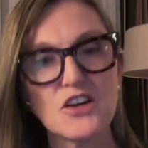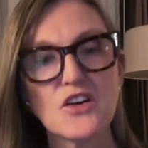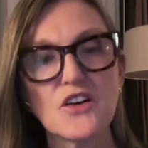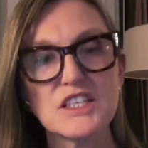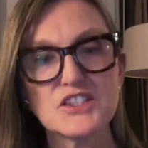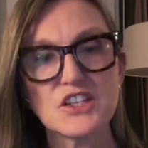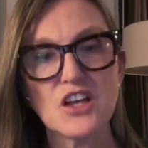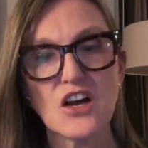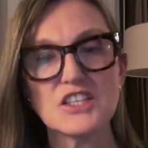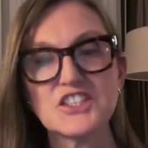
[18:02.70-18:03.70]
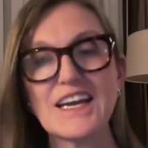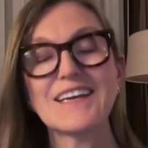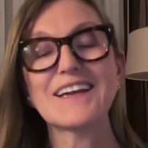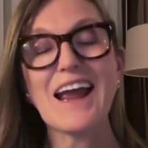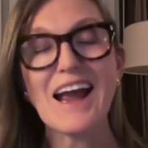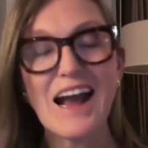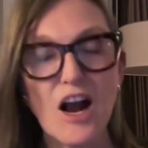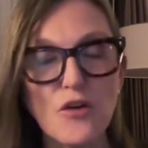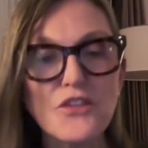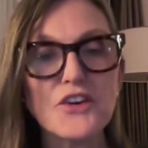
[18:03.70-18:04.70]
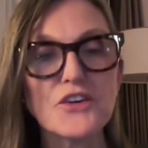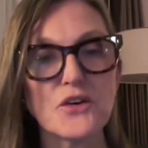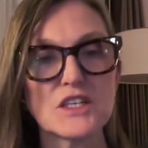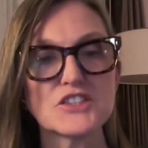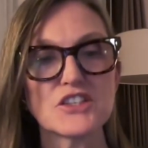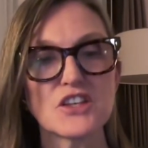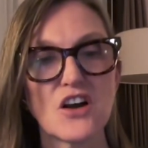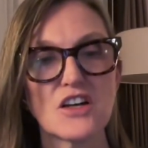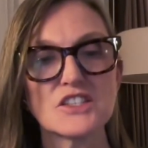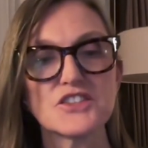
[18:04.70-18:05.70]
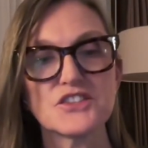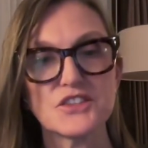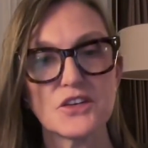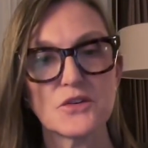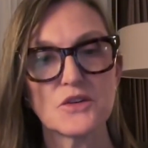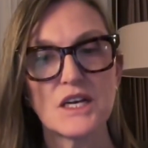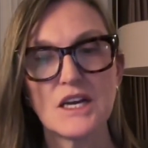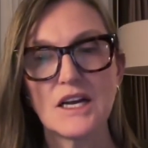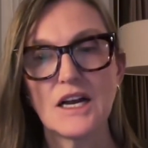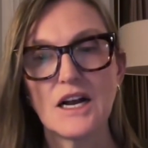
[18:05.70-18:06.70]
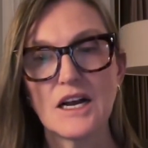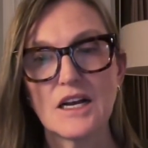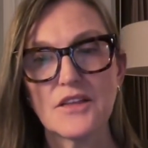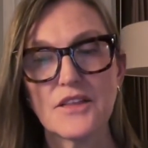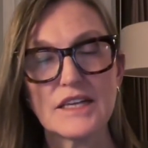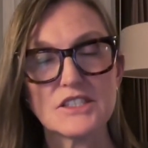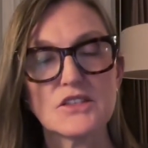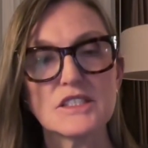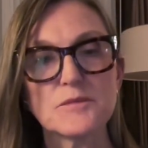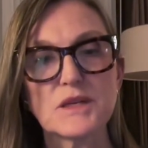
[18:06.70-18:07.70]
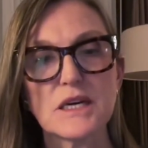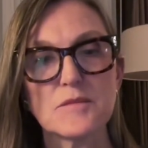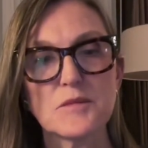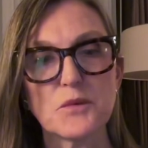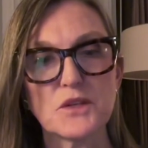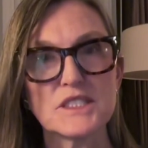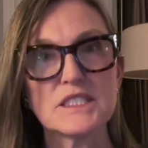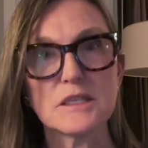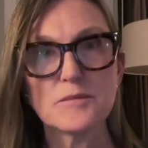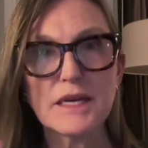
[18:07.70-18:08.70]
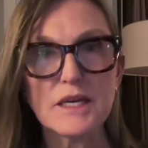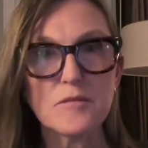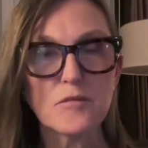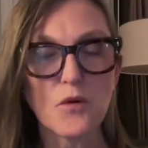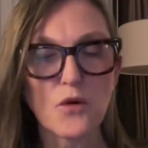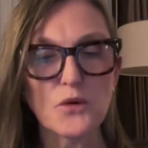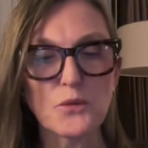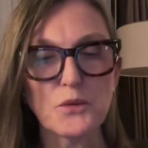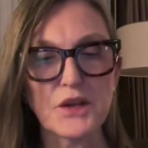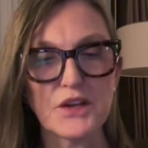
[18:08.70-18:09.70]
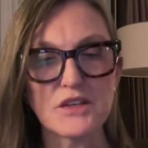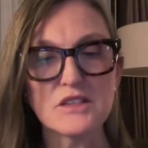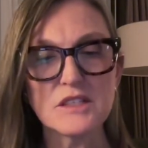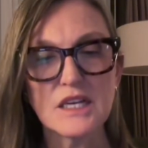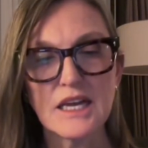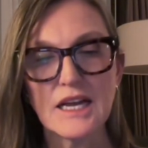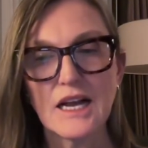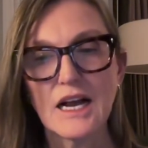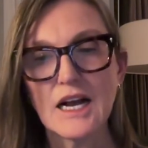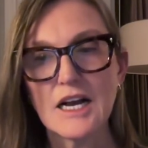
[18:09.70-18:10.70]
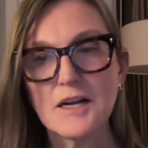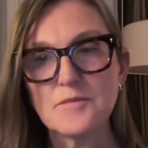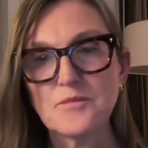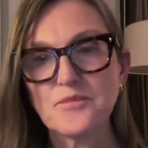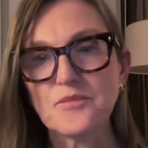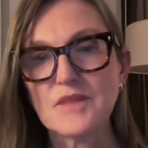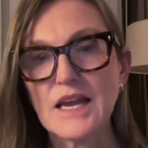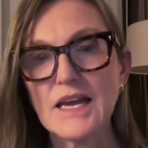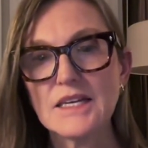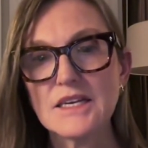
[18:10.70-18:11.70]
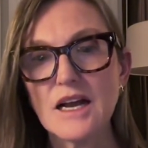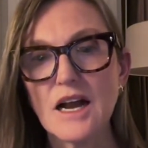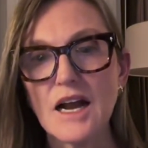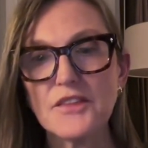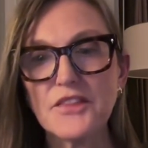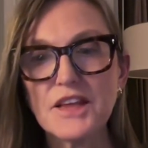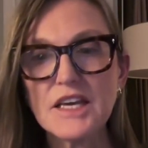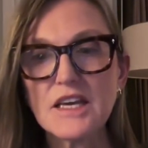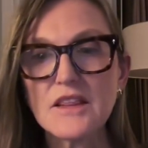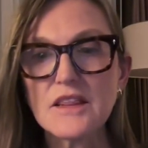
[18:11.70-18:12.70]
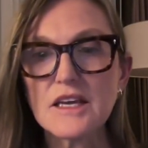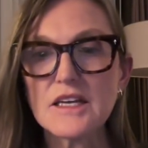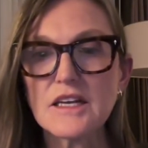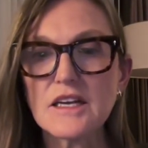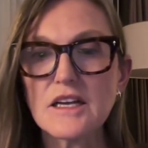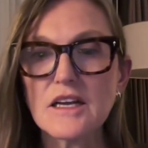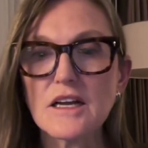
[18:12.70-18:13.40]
they're going to launch and how they're going to launch. So that's going to become important. It'll make it more real. And I think that